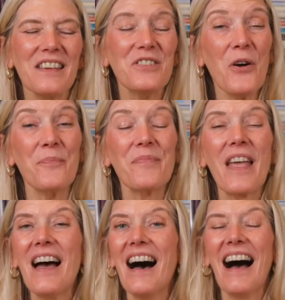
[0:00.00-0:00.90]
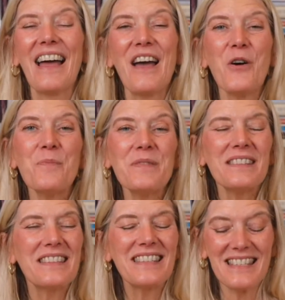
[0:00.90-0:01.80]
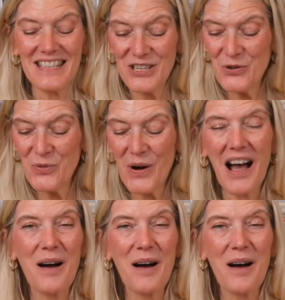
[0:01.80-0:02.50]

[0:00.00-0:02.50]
So I hope to see you